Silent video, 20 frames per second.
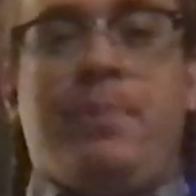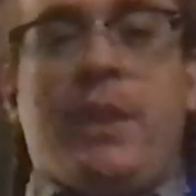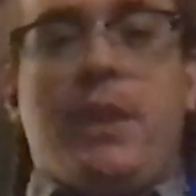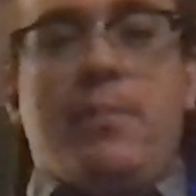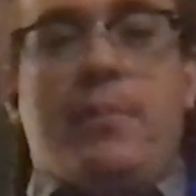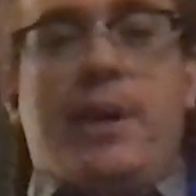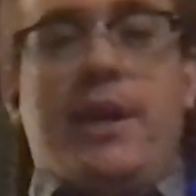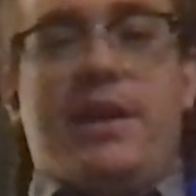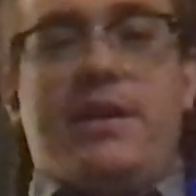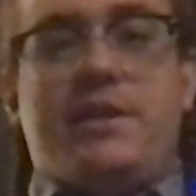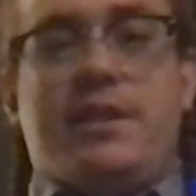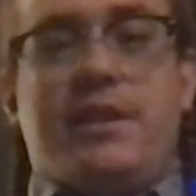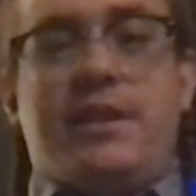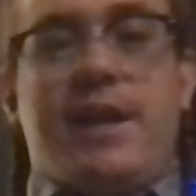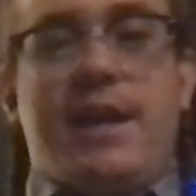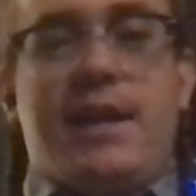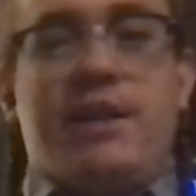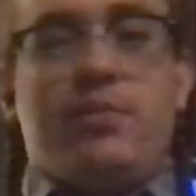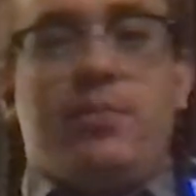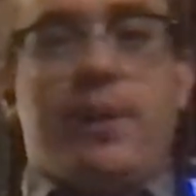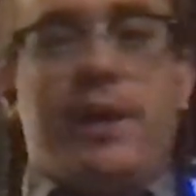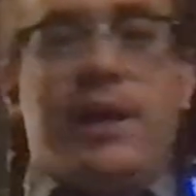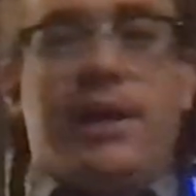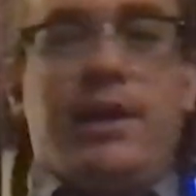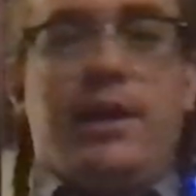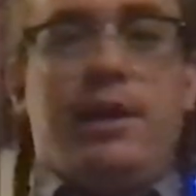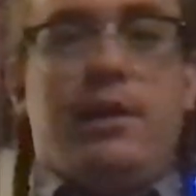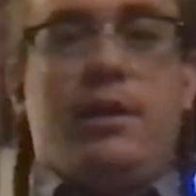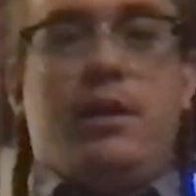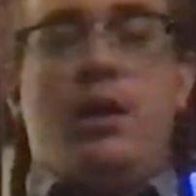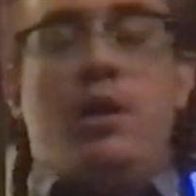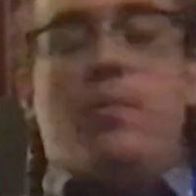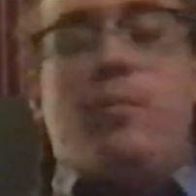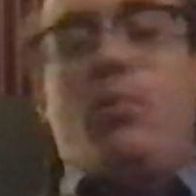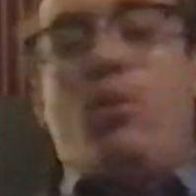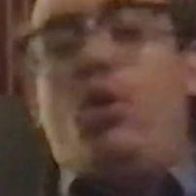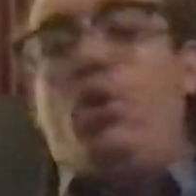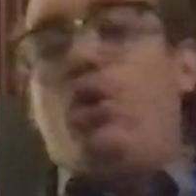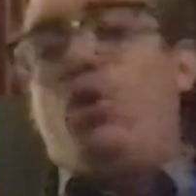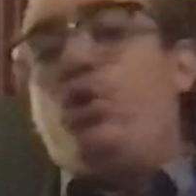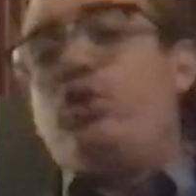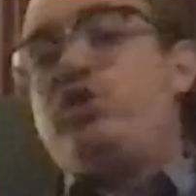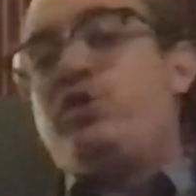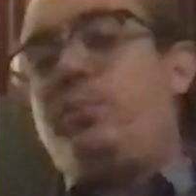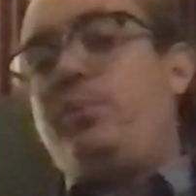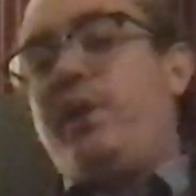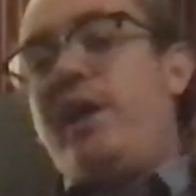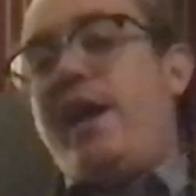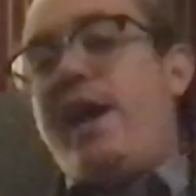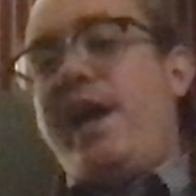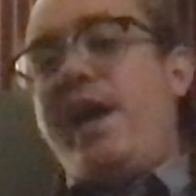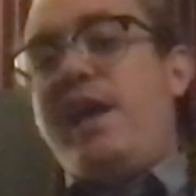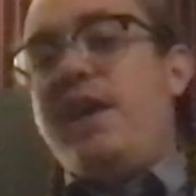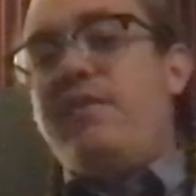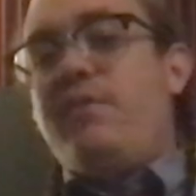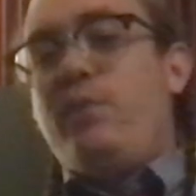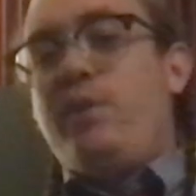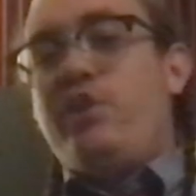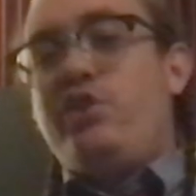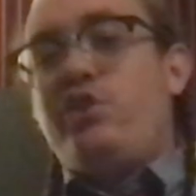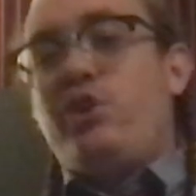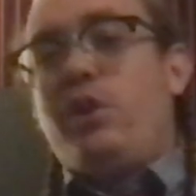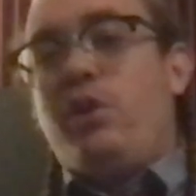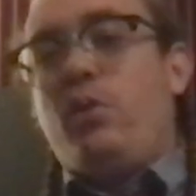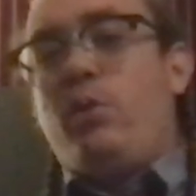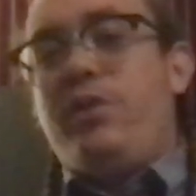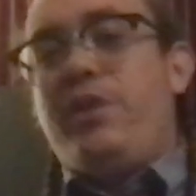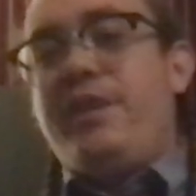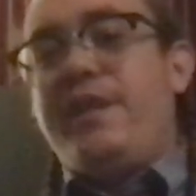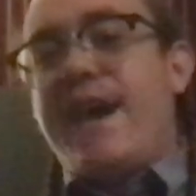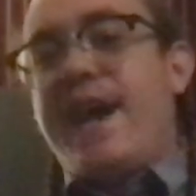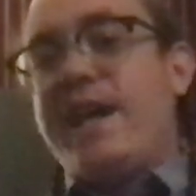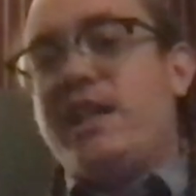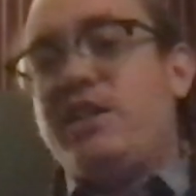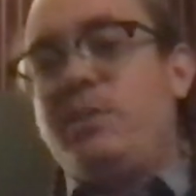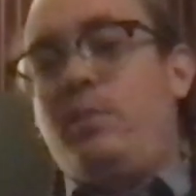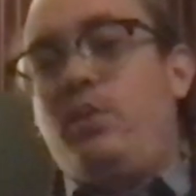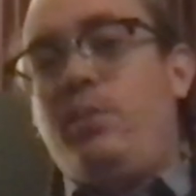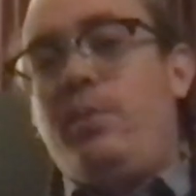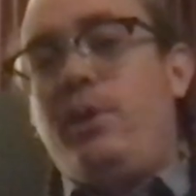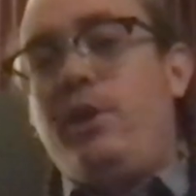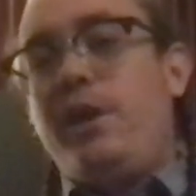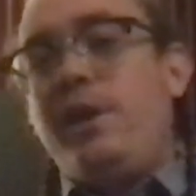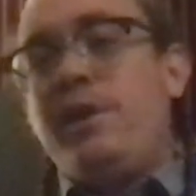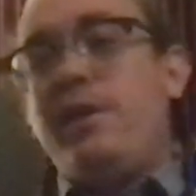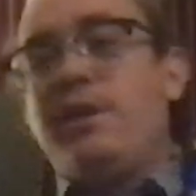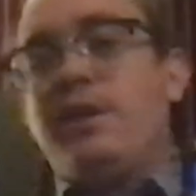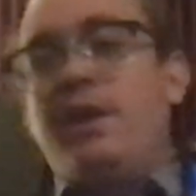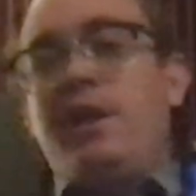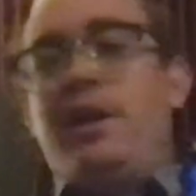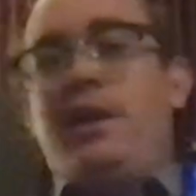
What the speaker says: minus the tax bracket, multiply if we start with a taxable bond,